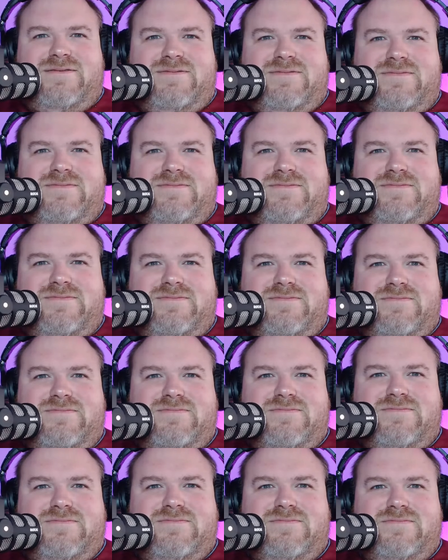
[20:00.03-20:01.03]

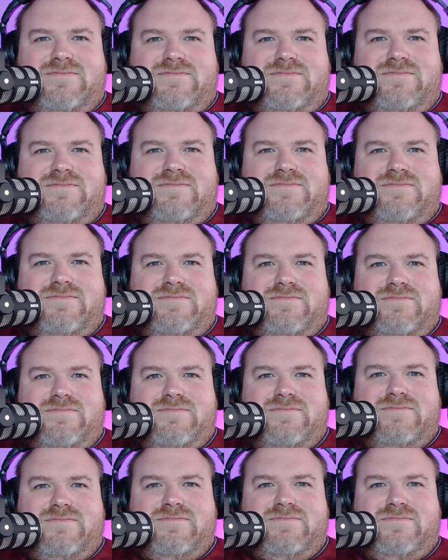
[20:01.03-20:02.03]

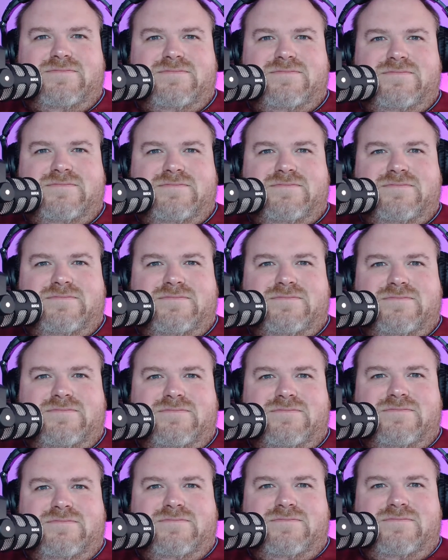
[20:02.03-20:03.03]

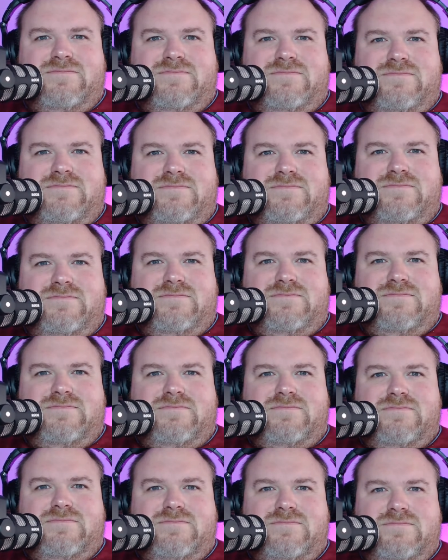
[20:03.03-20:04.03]

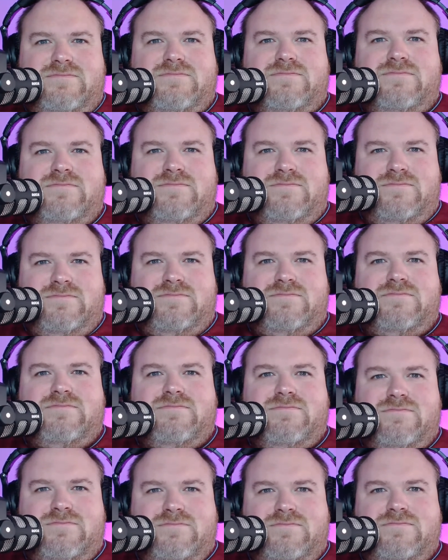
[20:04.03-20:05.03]

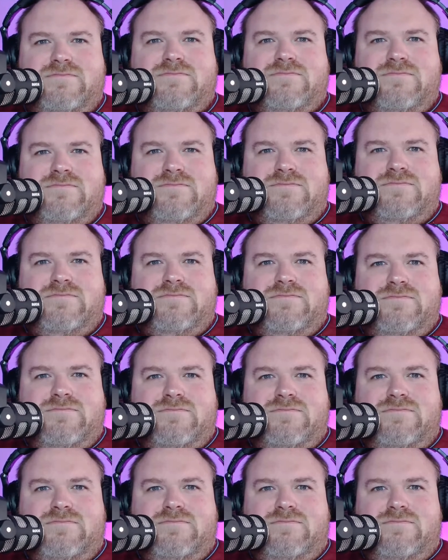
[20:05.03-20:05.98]
[no speech]